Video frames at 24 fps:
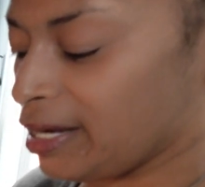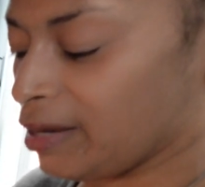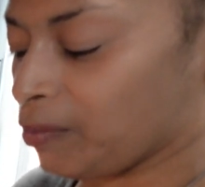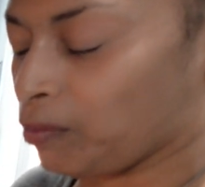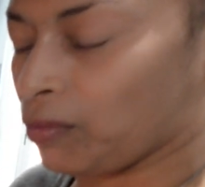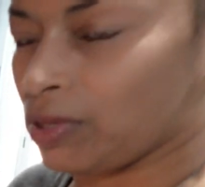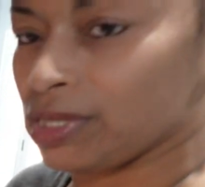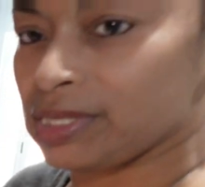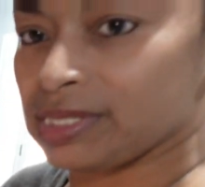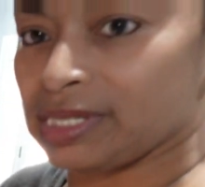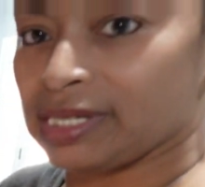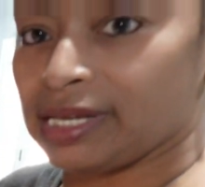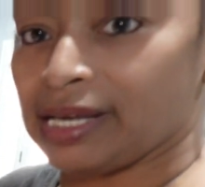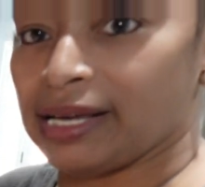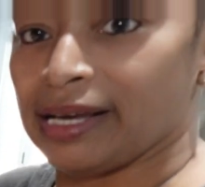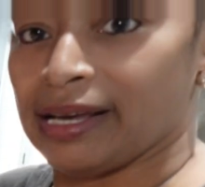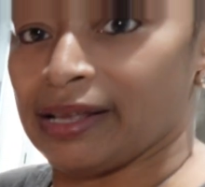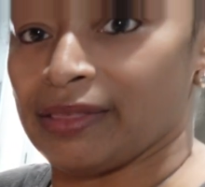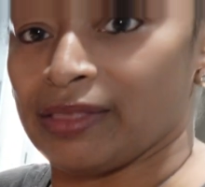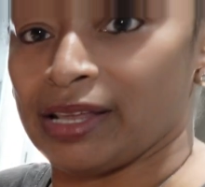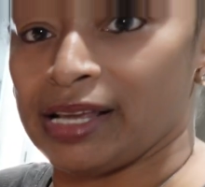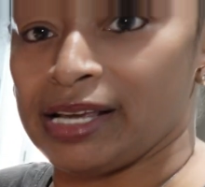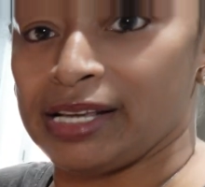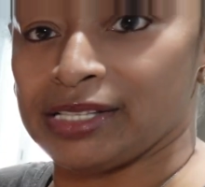And once
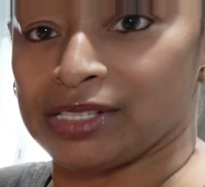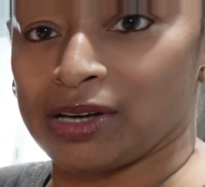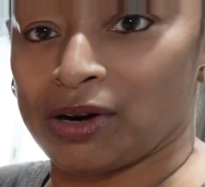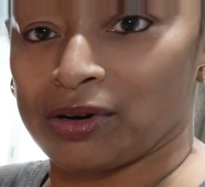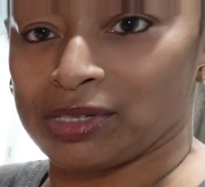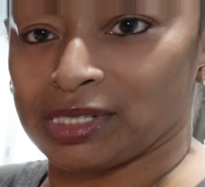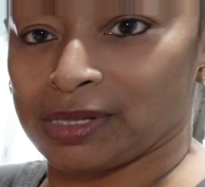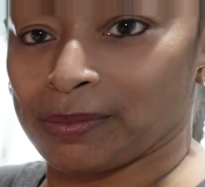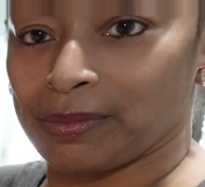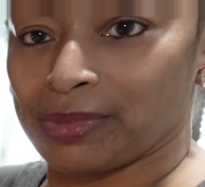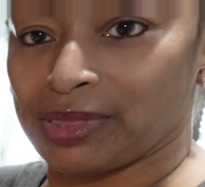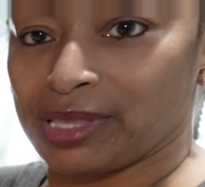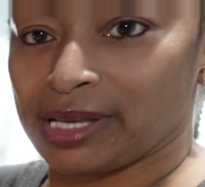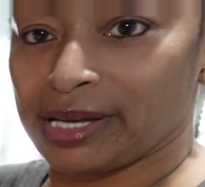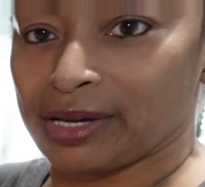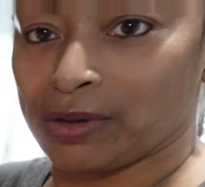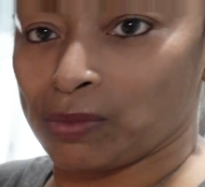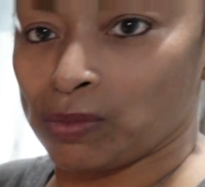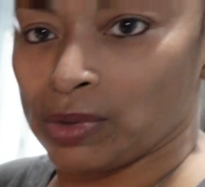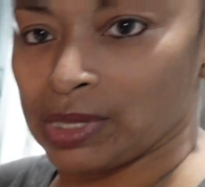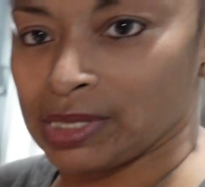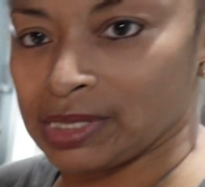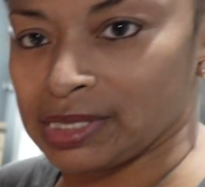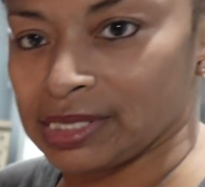again, these are some thick
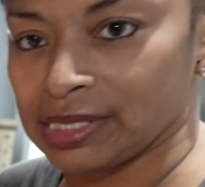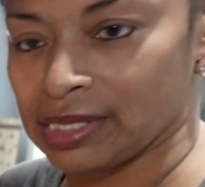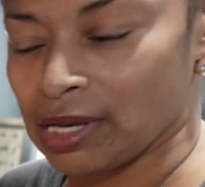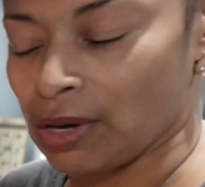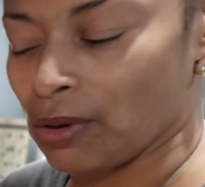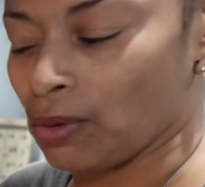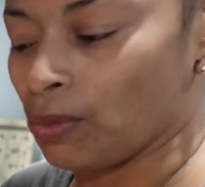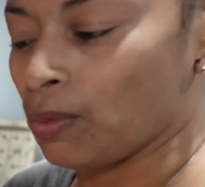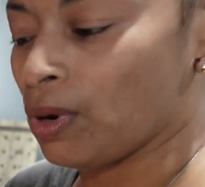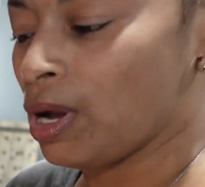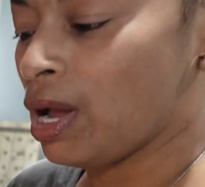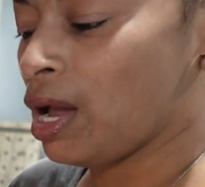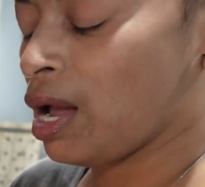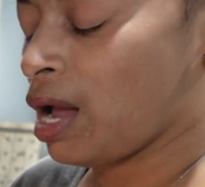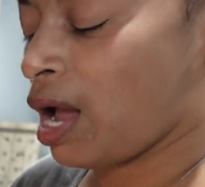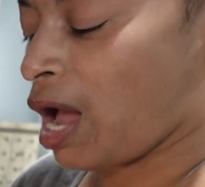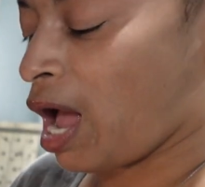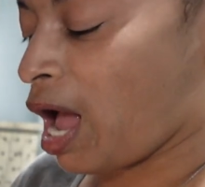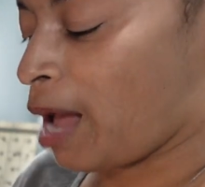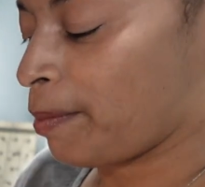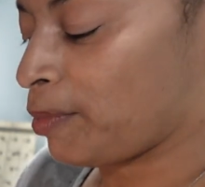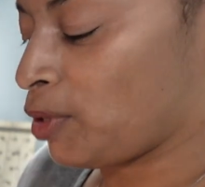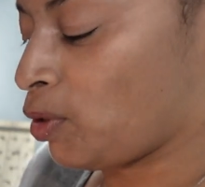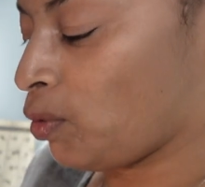ones. So
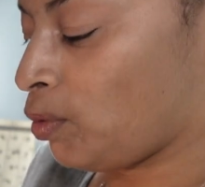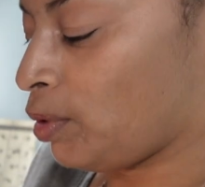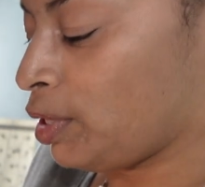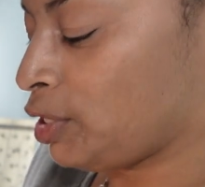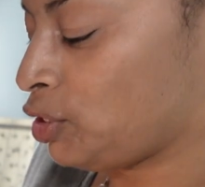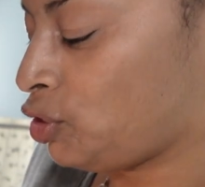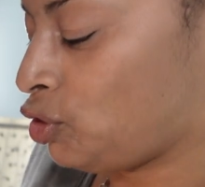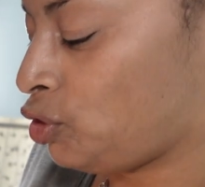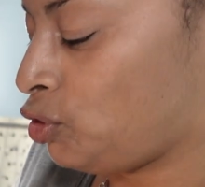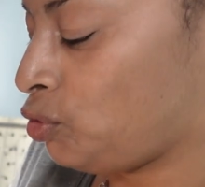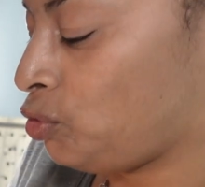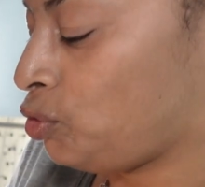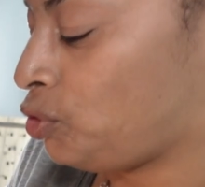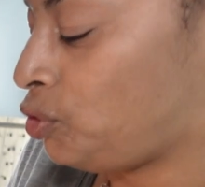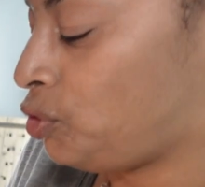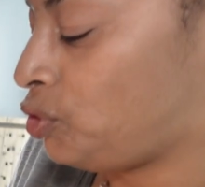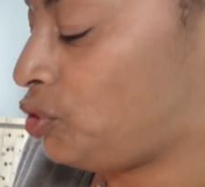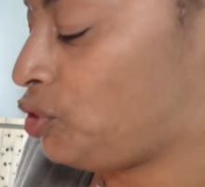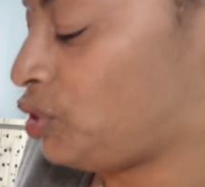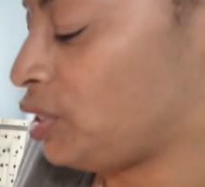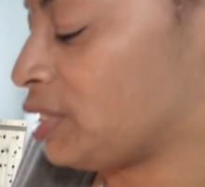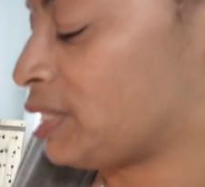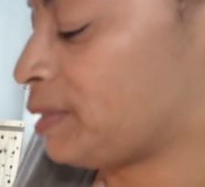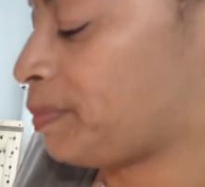I'm going to
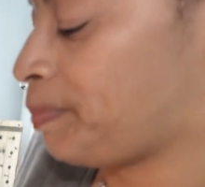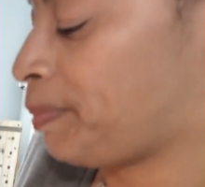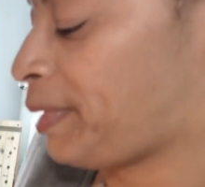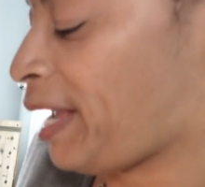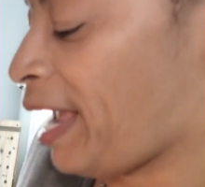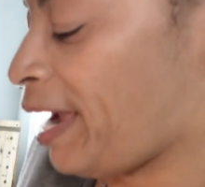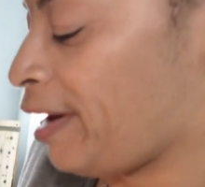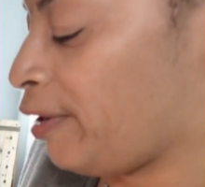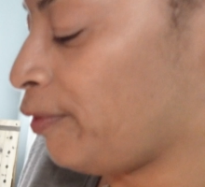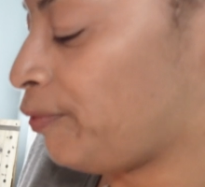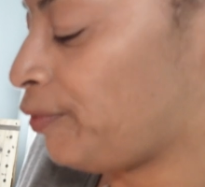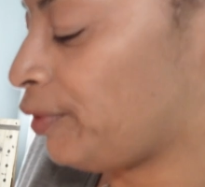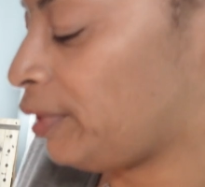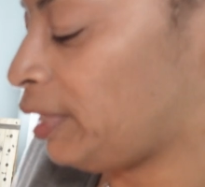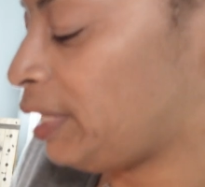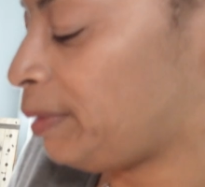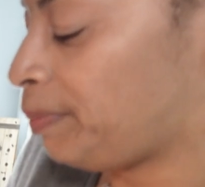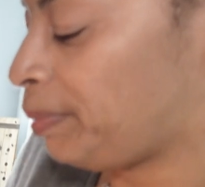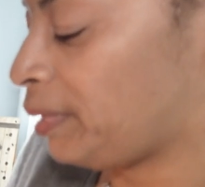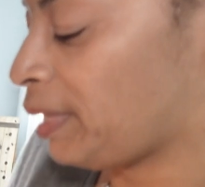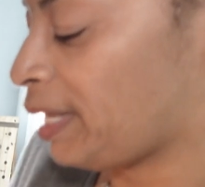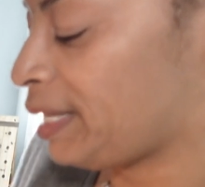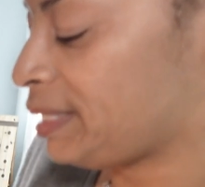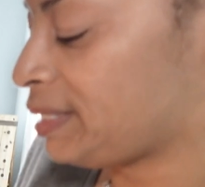just
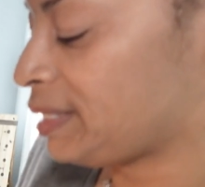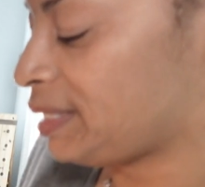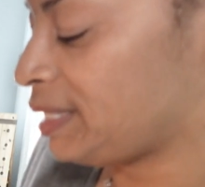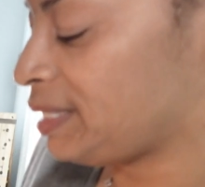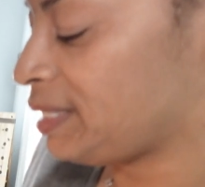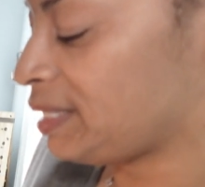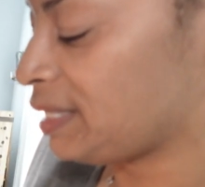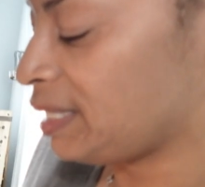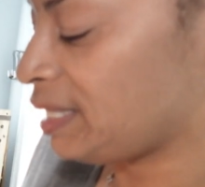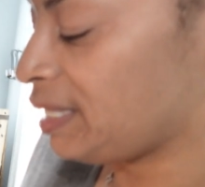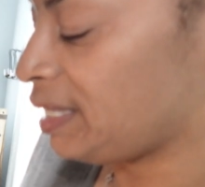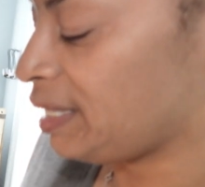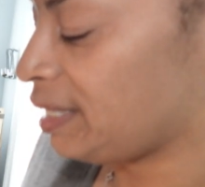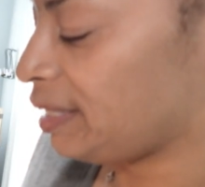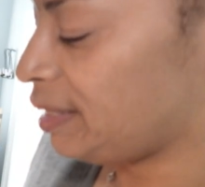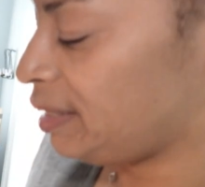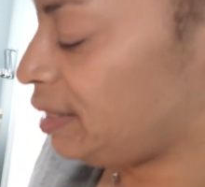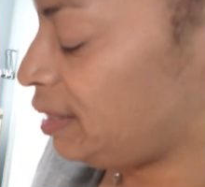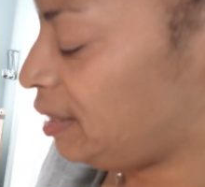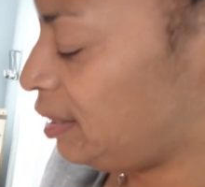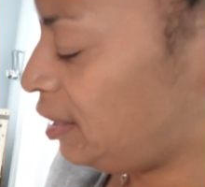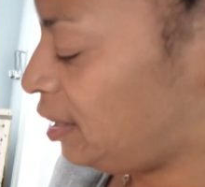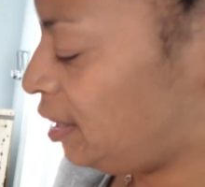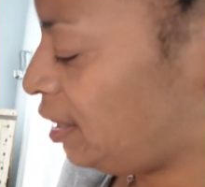carefully place this in.
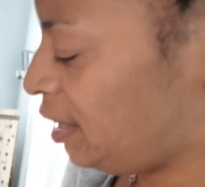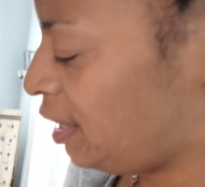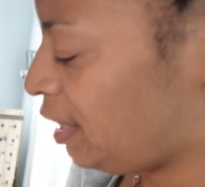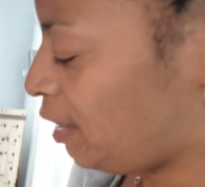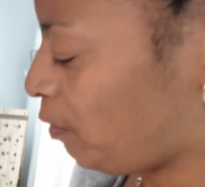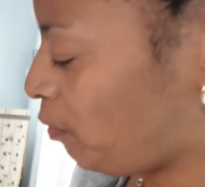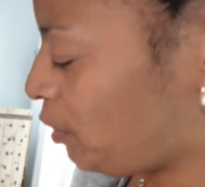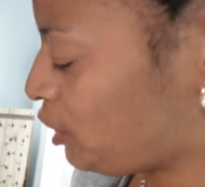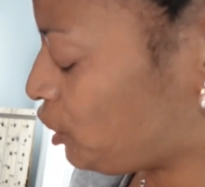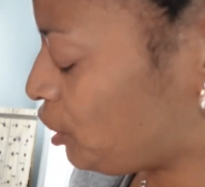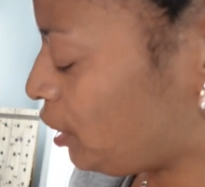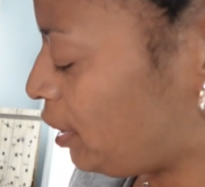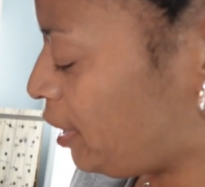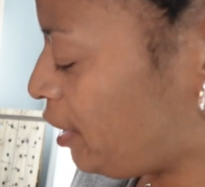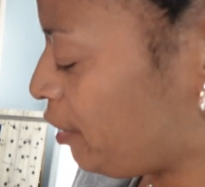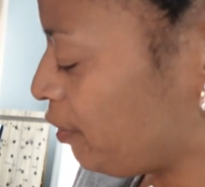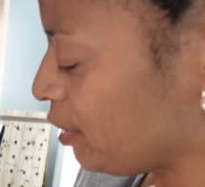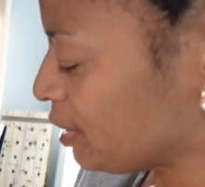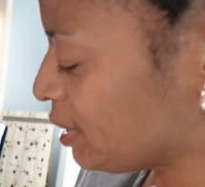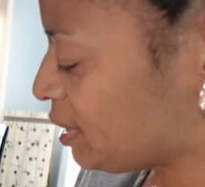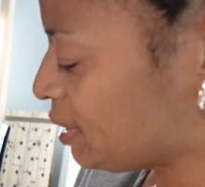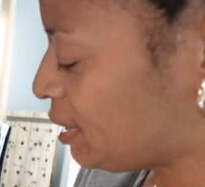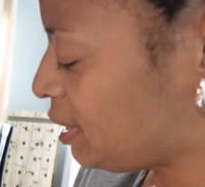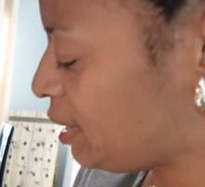And we should hear
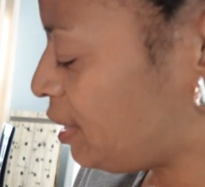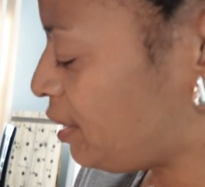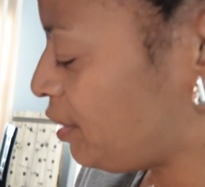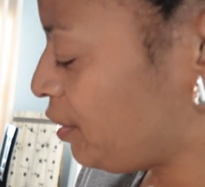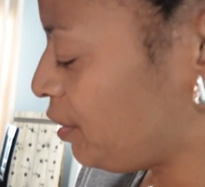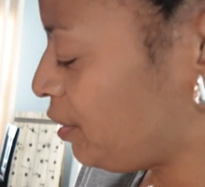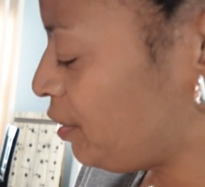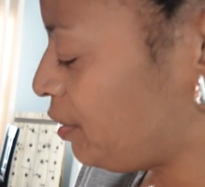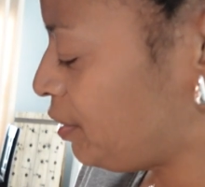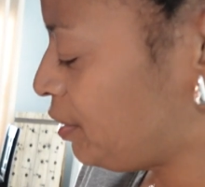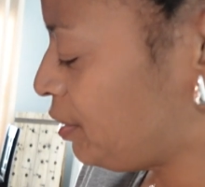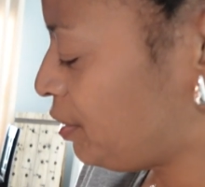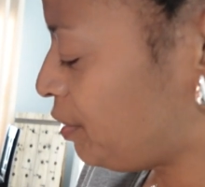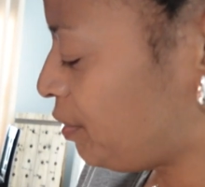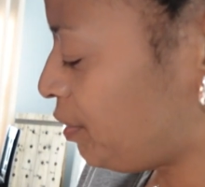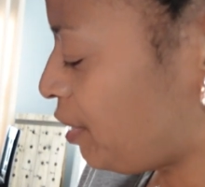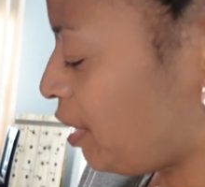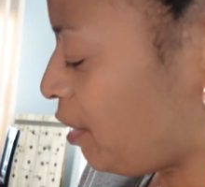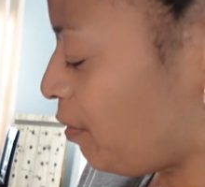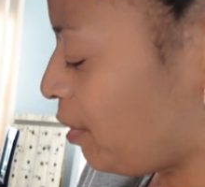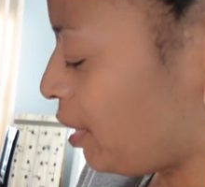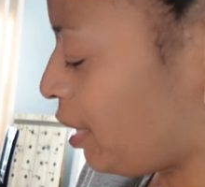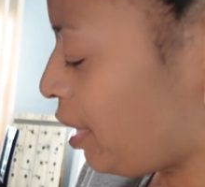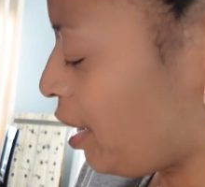a sear.
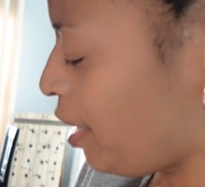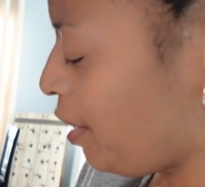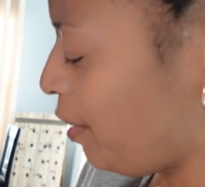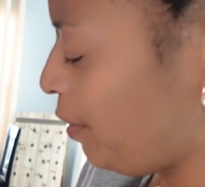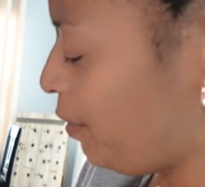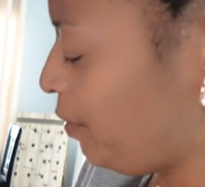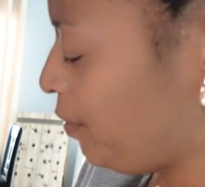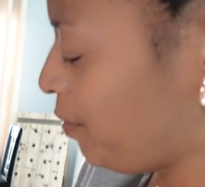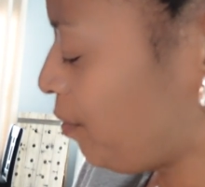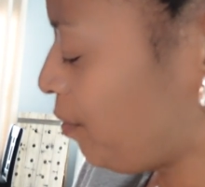Here we go.